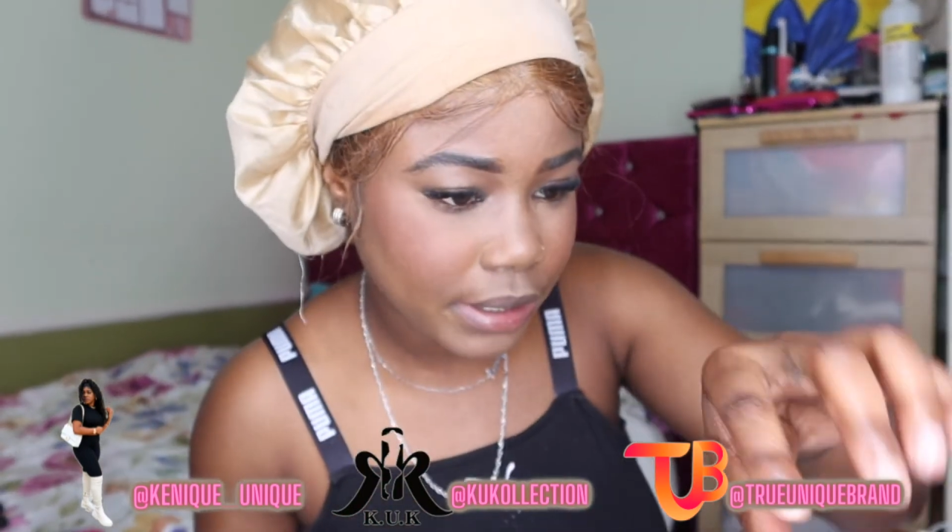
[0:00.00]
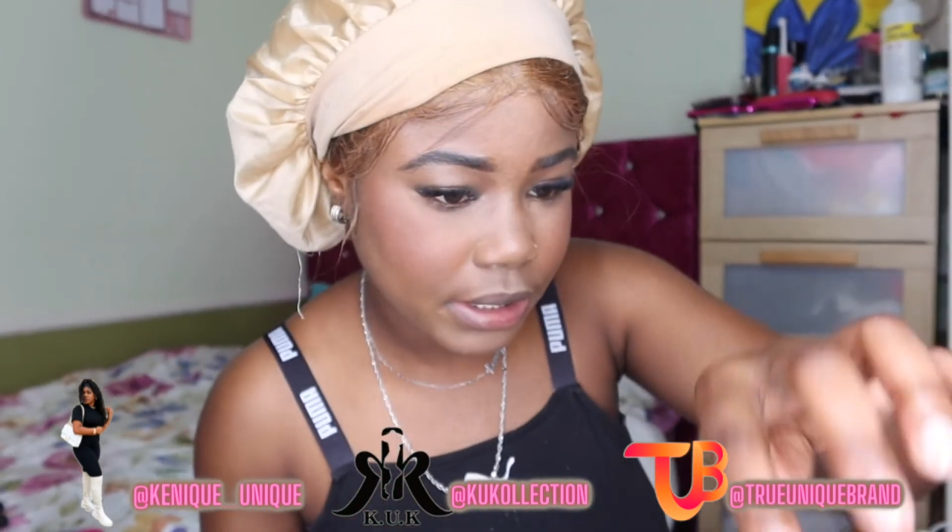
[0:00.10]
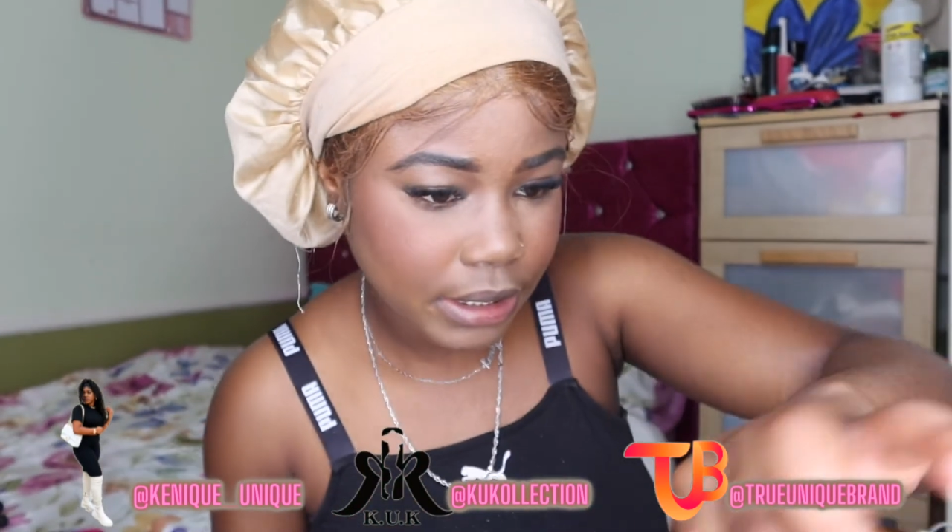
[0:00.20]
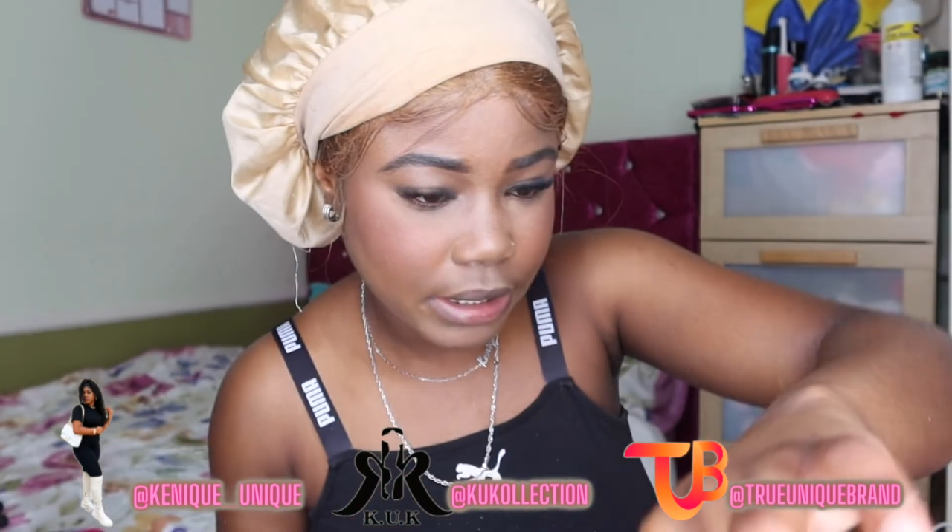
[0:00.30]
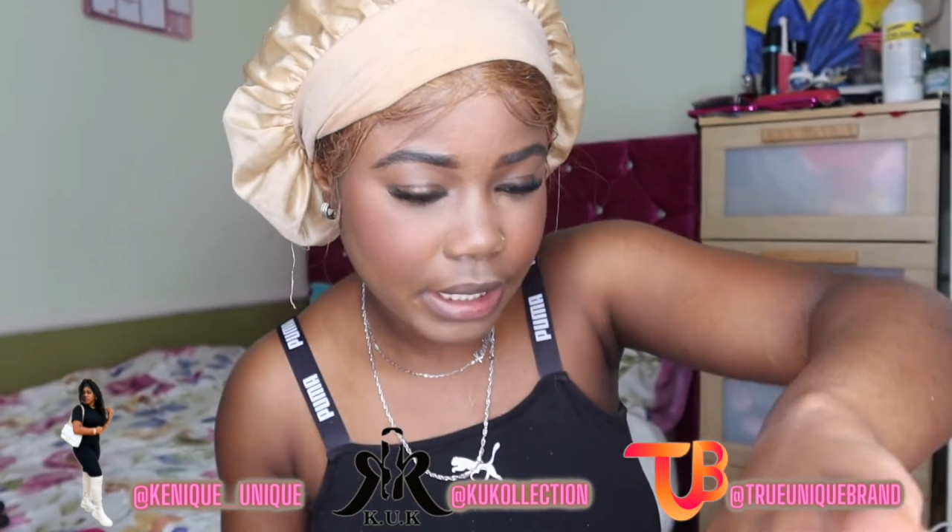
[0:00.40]

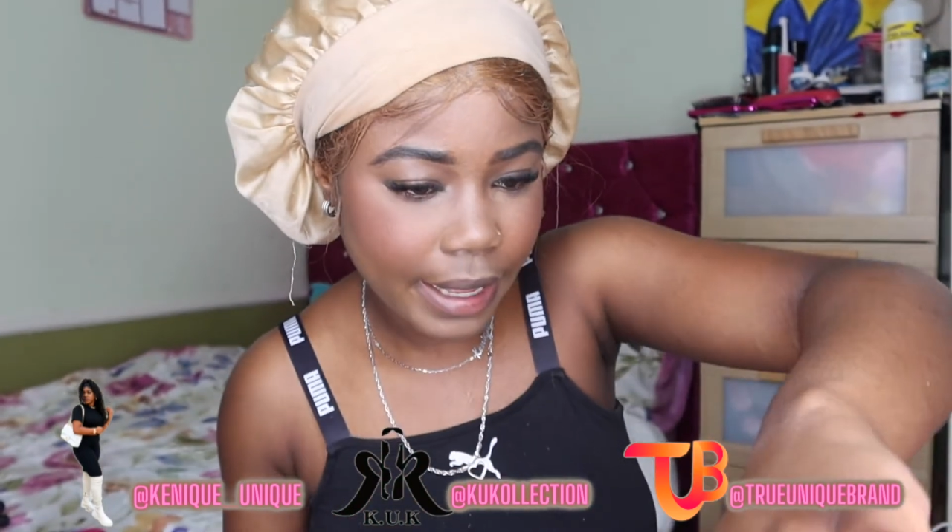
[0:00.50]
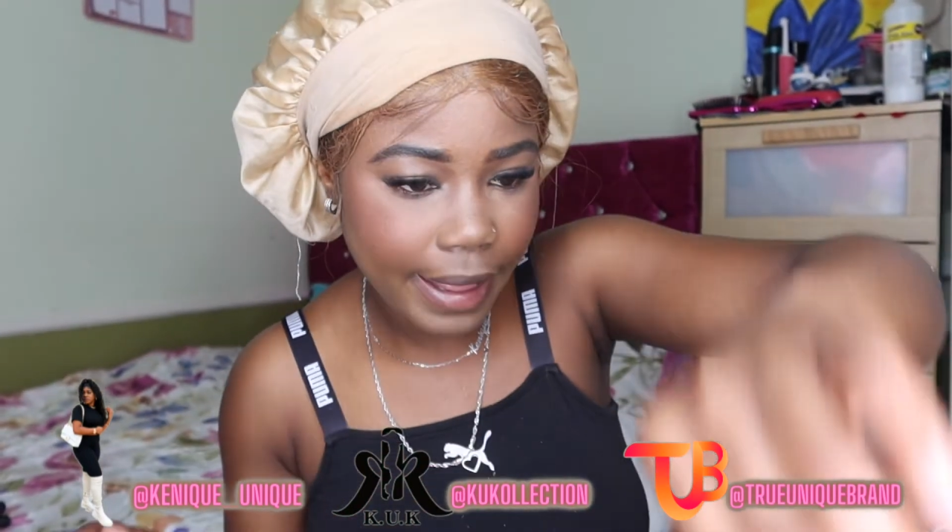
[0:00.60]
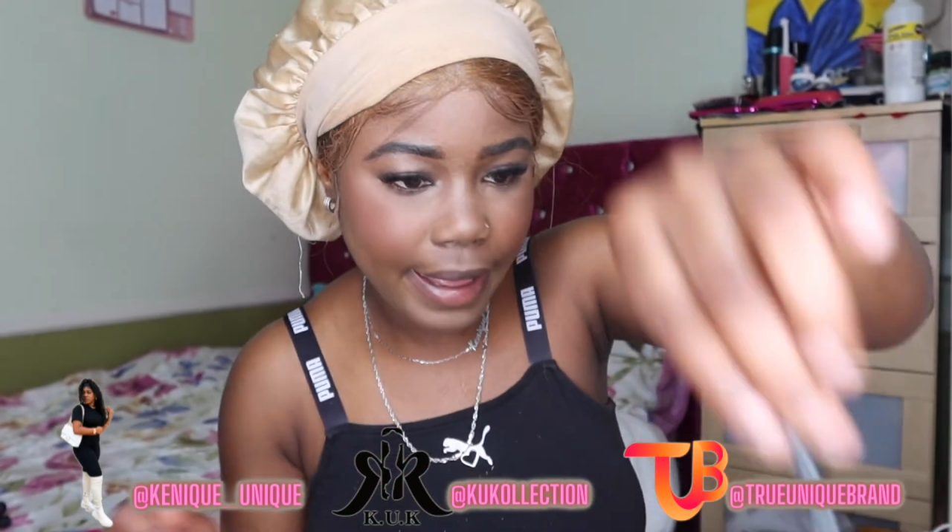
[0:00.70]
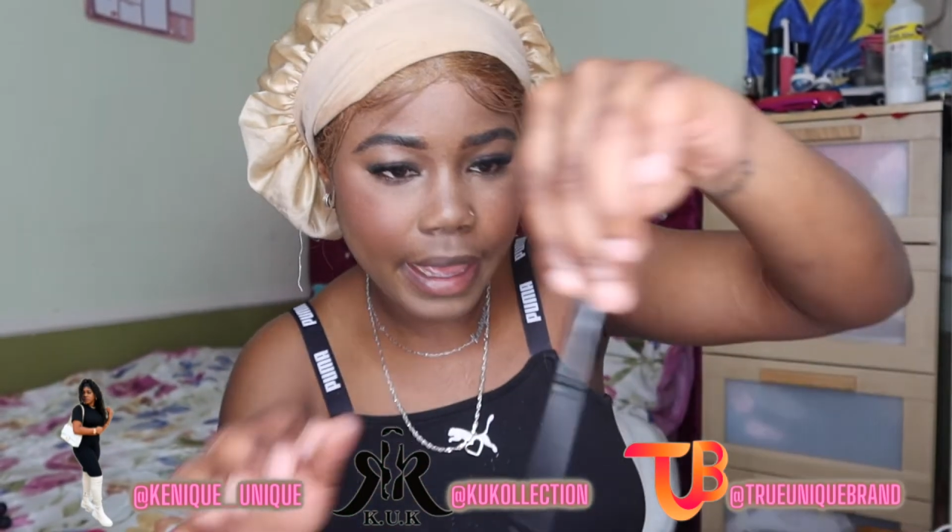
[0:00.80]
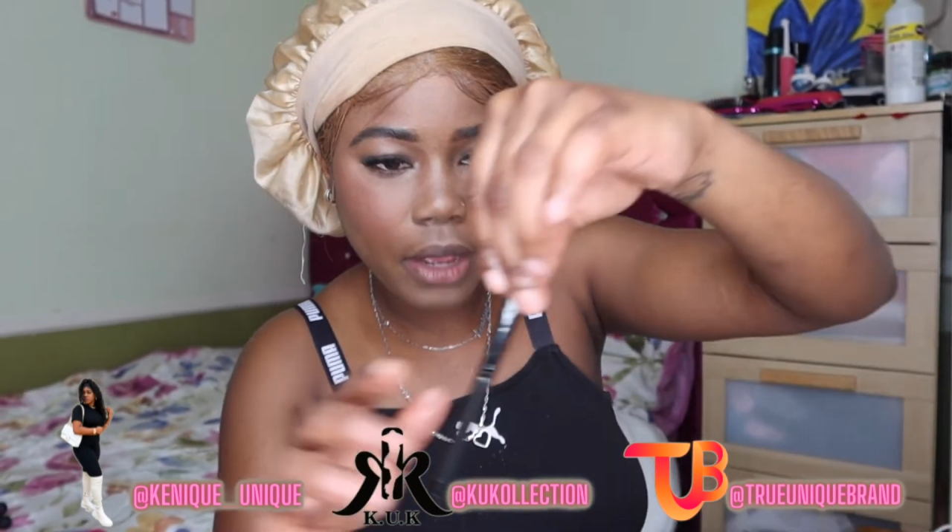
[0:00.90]
to
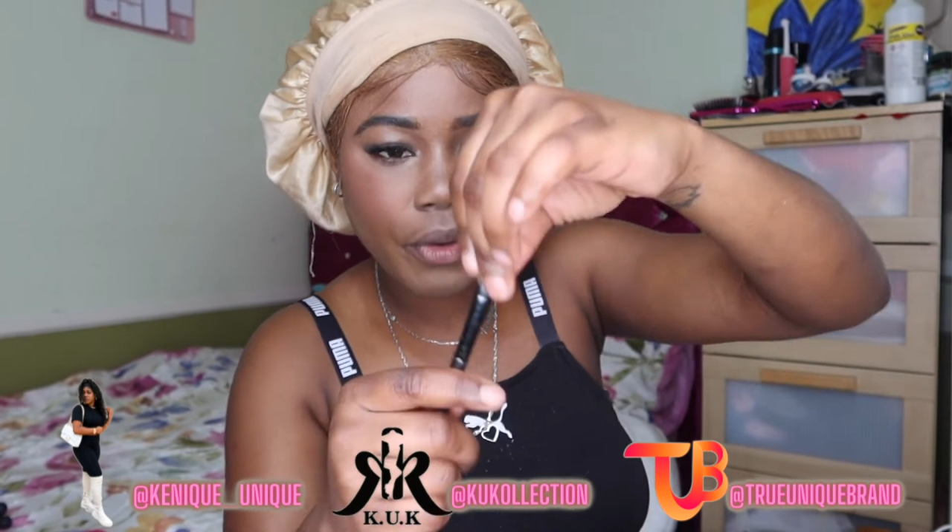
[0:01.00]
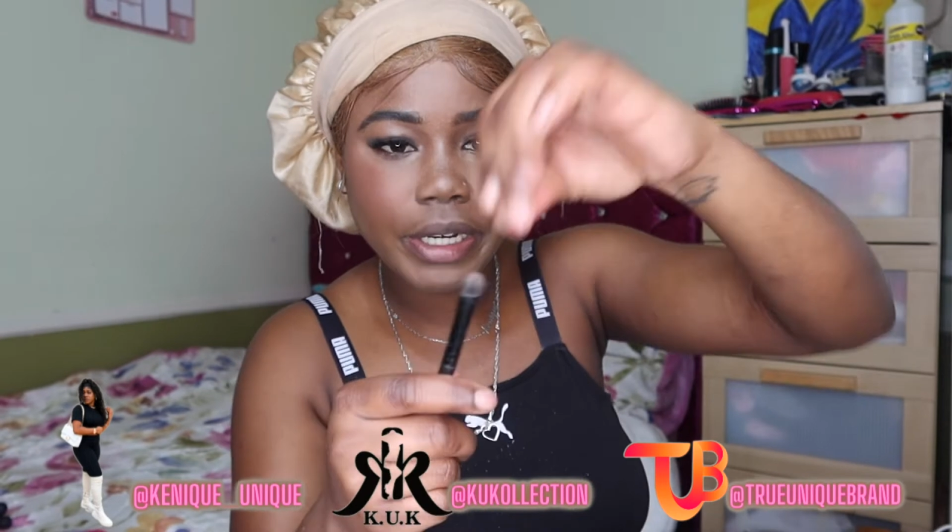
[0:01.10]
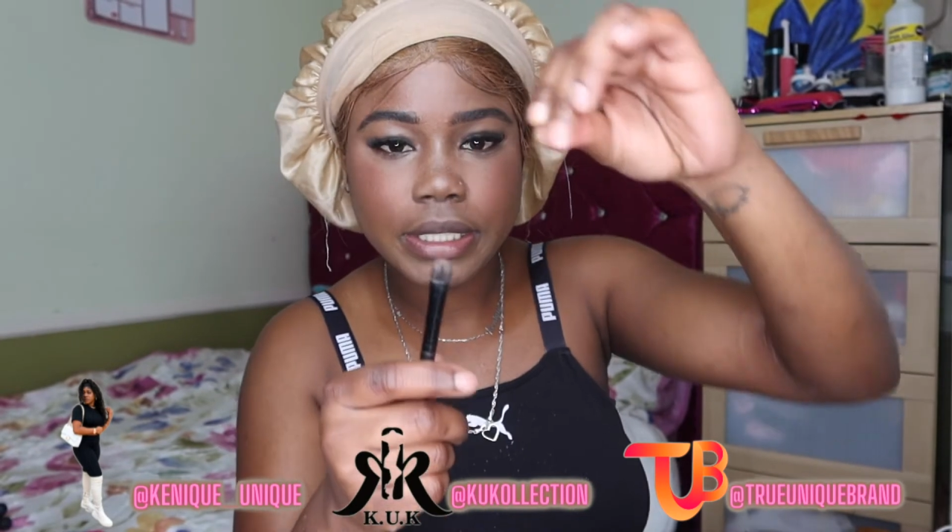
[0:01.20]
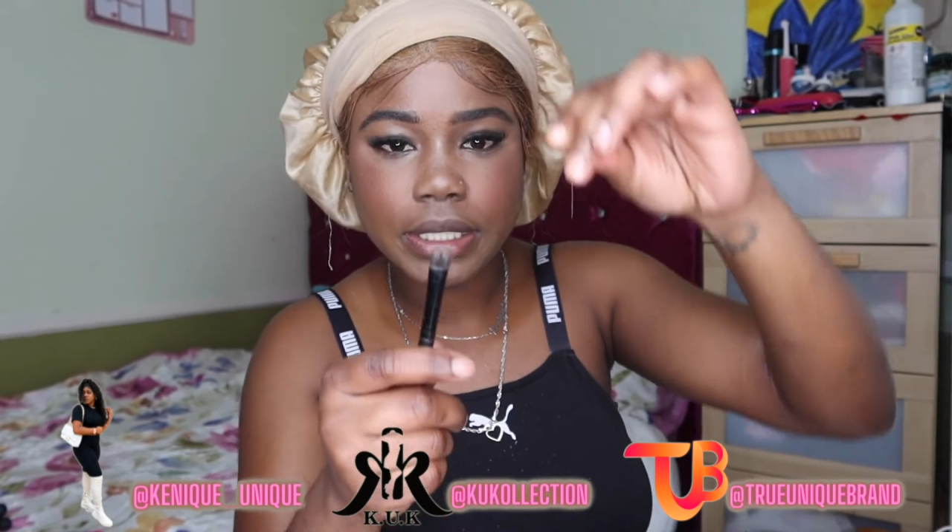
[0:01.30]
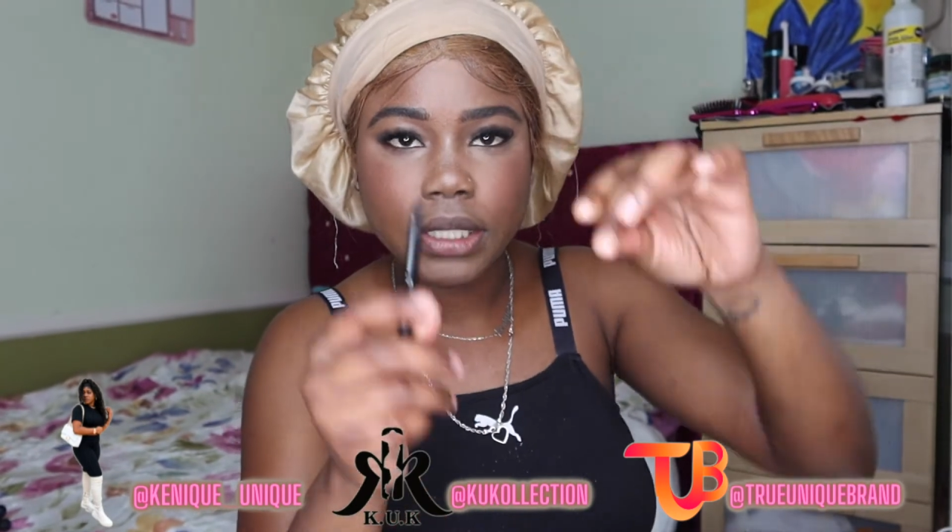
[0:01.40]
take one of these